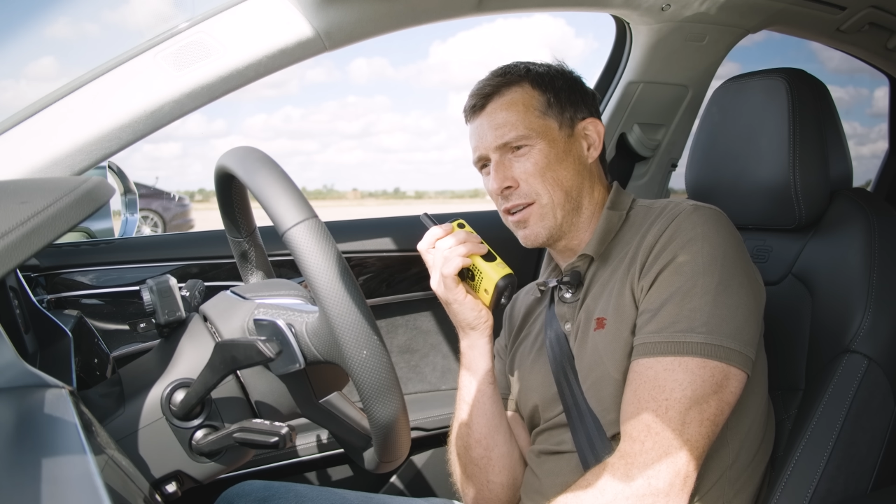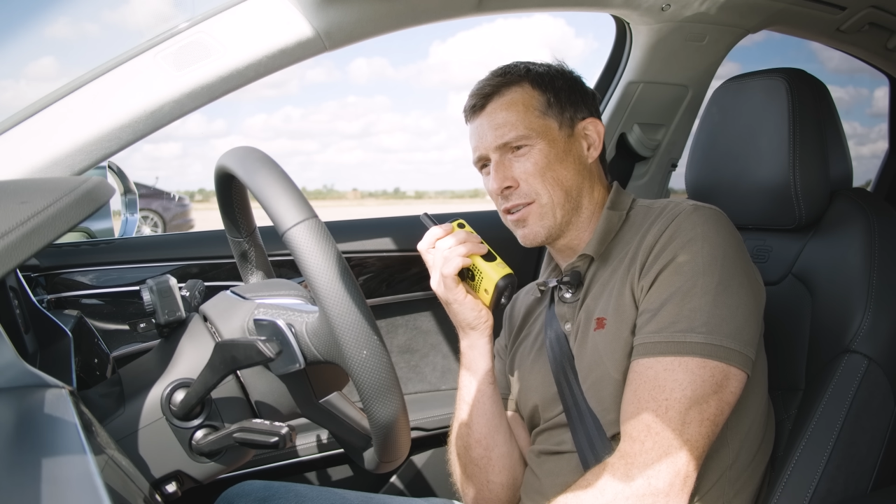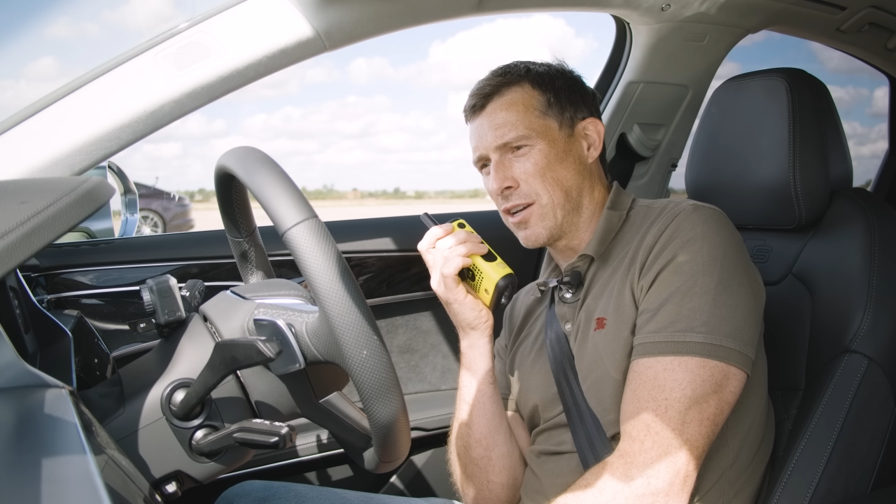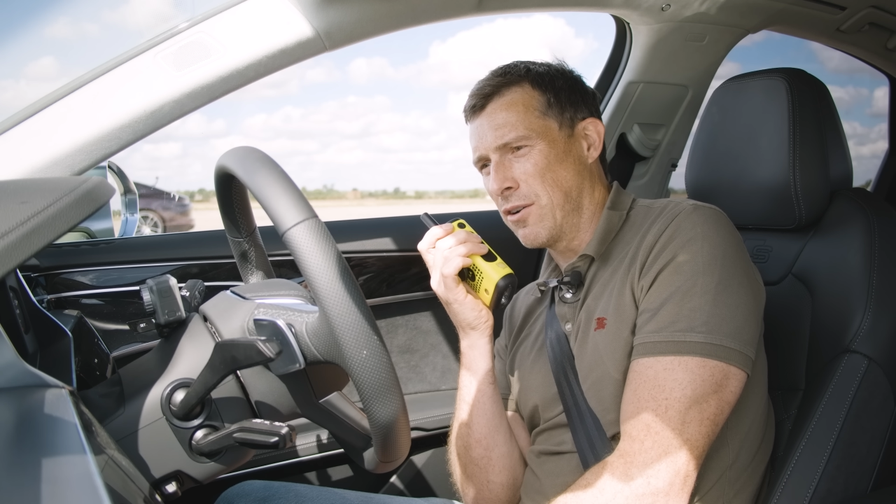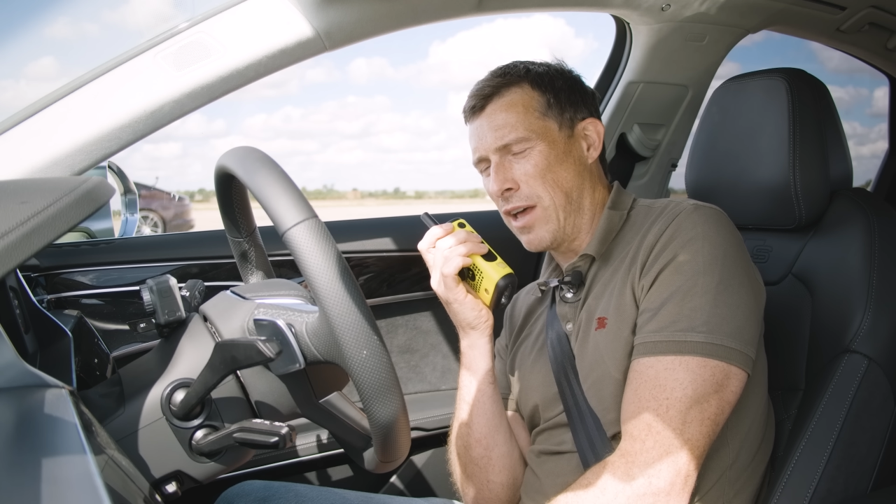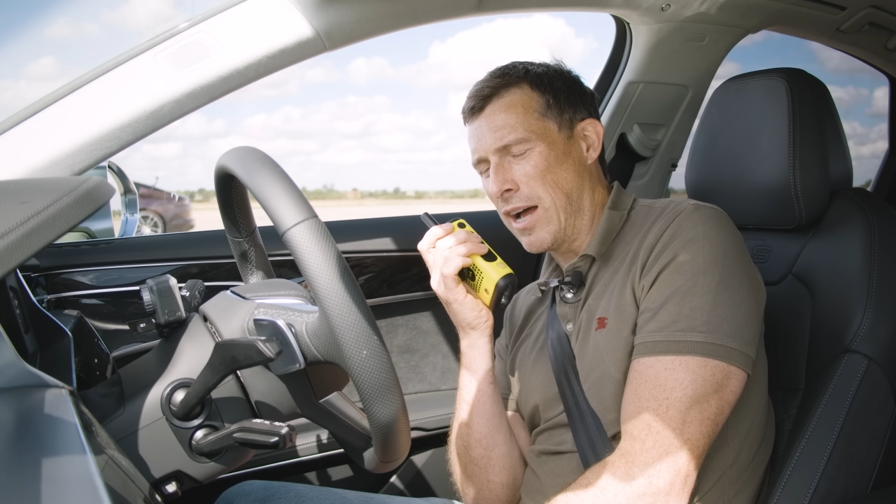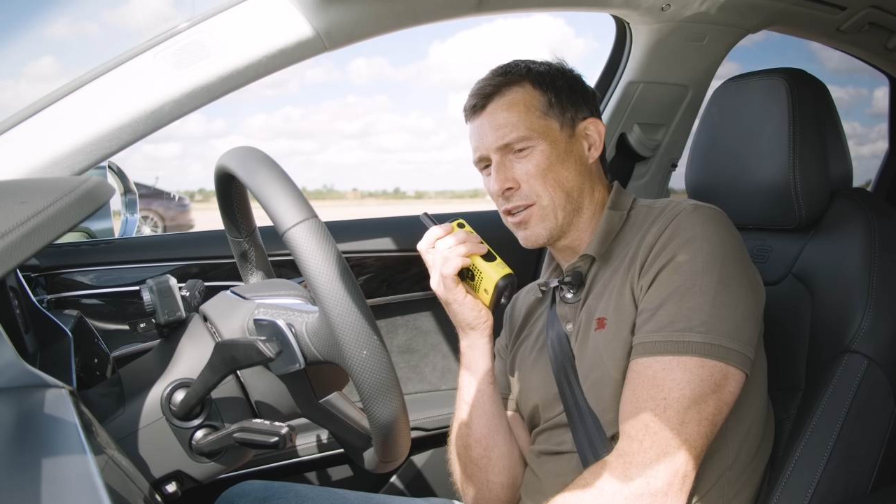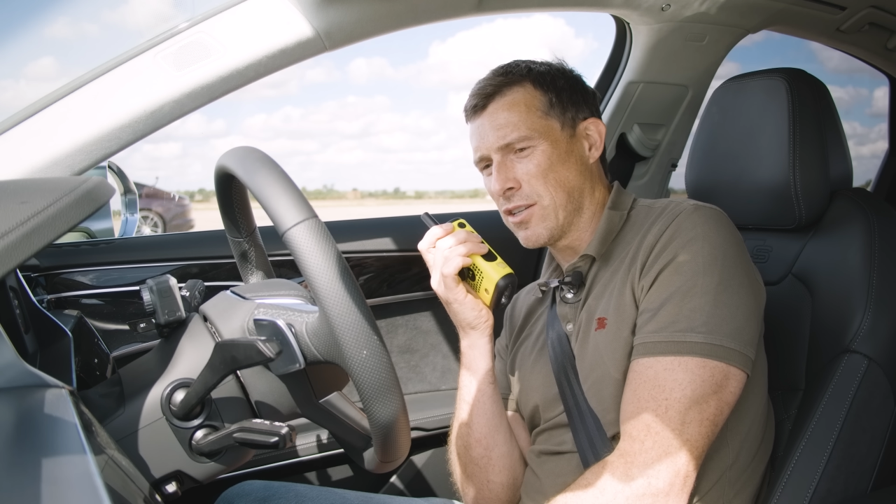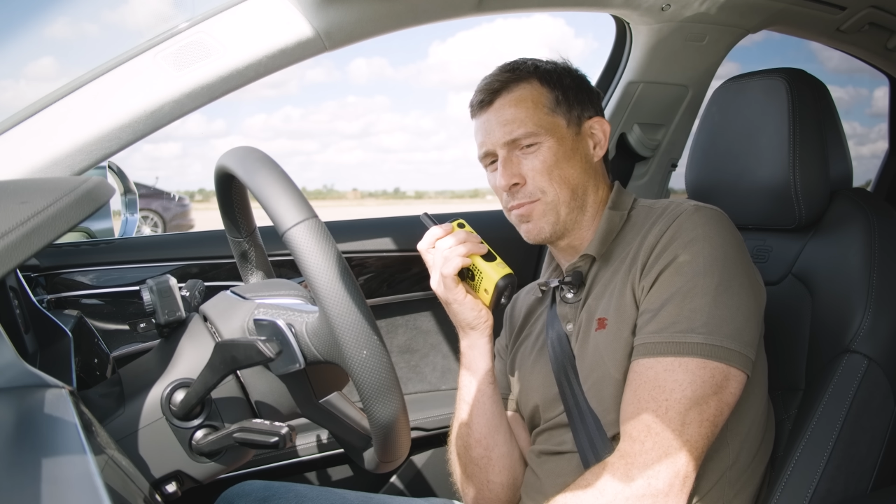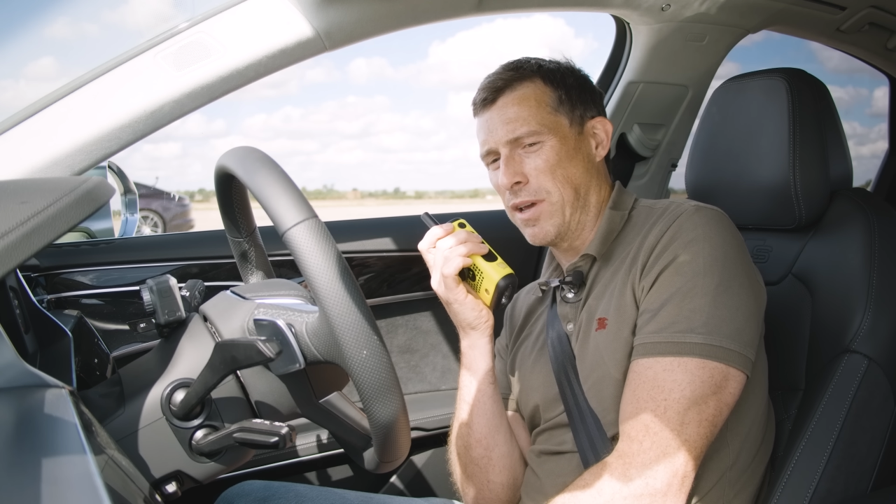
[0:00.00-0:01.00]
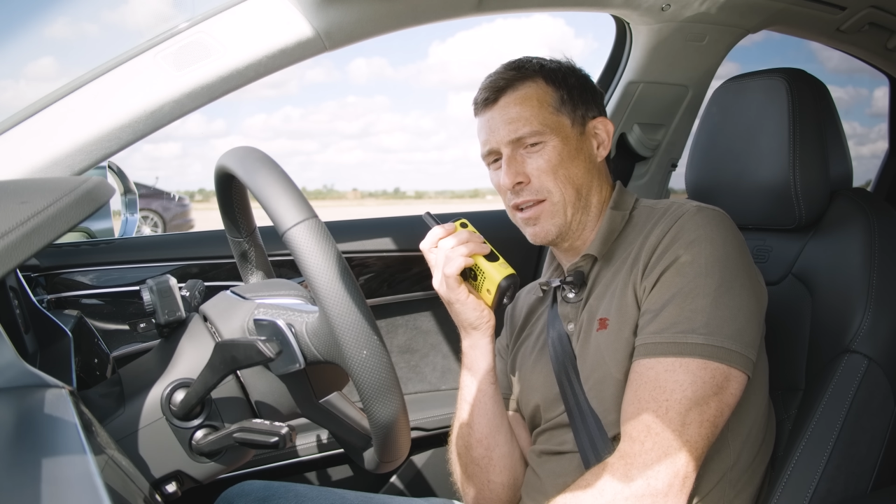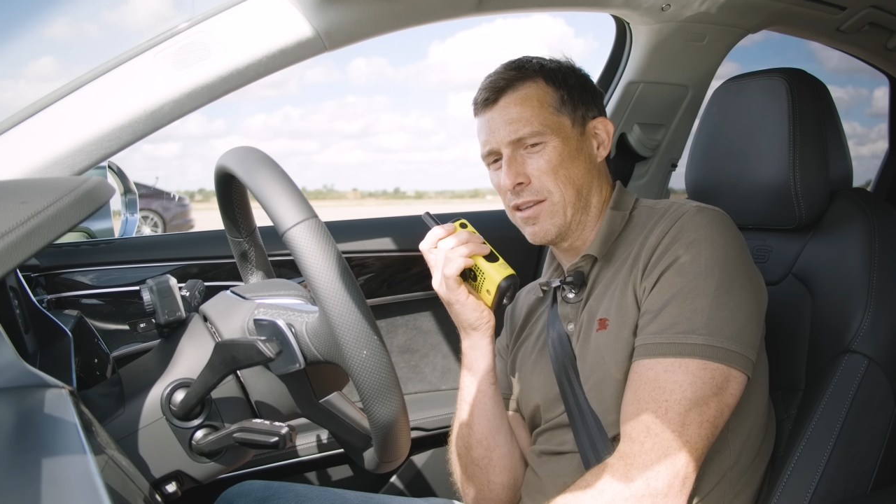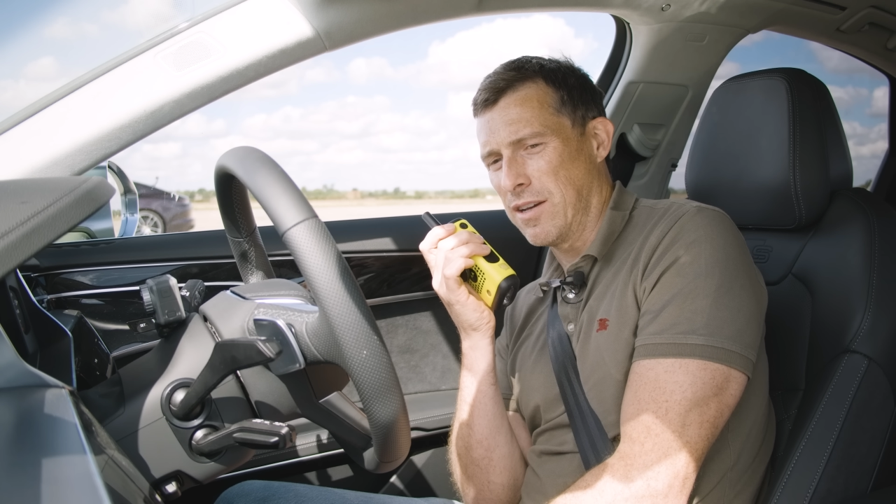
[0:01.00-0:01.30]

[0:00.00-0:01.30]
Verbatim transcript: So that does mean